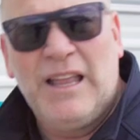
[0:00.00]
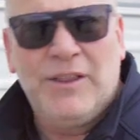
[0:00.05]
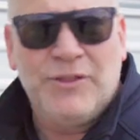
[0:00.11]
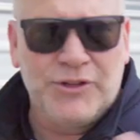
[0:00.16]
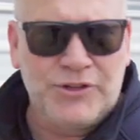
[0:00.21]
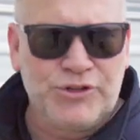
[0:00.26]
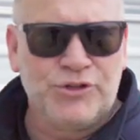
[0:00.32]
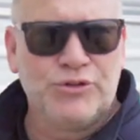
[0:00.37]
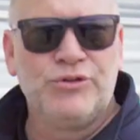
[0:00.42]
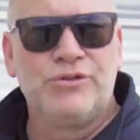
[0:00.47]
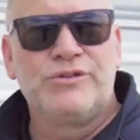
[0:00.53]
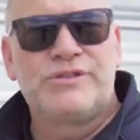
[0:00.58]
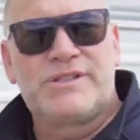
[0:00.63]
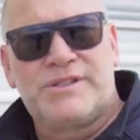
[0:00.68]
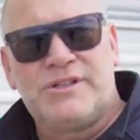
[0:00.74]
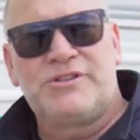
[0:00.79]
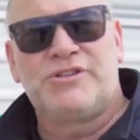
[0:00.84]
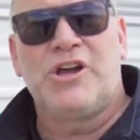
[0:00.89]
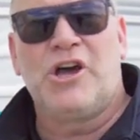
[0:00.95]
The do's,
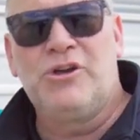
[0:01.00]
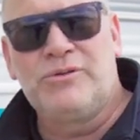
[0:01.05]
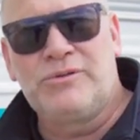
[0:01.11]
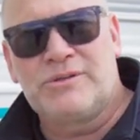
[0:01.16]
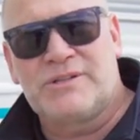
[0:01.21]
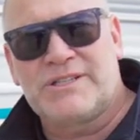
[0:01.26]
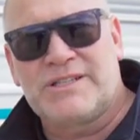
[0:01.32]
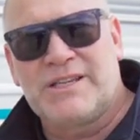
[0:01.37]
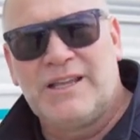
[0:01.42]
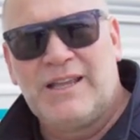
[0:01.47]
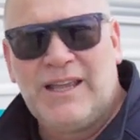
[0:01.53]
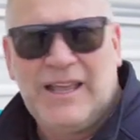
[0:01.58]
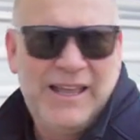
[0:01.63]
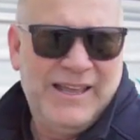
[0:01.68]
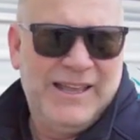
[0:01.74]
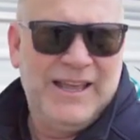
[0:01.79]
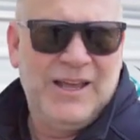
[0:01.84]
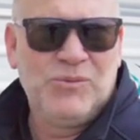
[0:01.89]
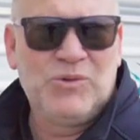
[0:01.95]
the don'ts,
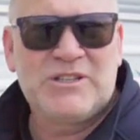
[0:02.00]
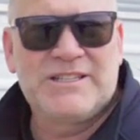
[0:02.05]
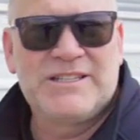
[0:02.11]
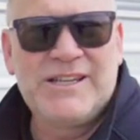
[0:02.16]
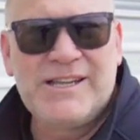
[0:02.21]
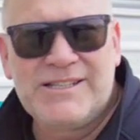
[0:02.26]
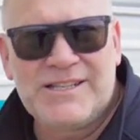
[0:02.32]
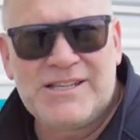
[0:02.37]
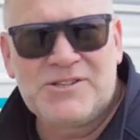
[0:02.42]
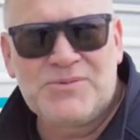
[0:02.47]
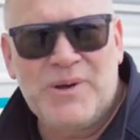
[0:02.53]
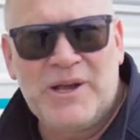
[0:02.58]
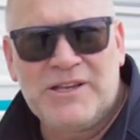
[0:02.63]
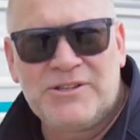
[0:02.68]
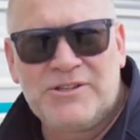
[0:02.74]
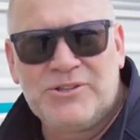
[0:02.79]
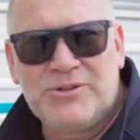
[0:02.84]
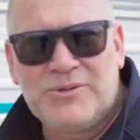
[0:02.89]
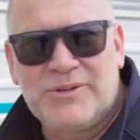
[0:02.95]
and what's the easiest way
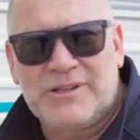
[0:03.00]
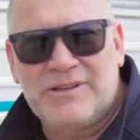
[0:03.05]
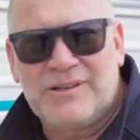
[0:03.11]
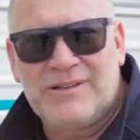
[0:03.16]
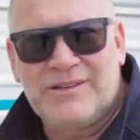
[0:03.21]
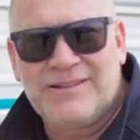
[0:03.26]
to do it.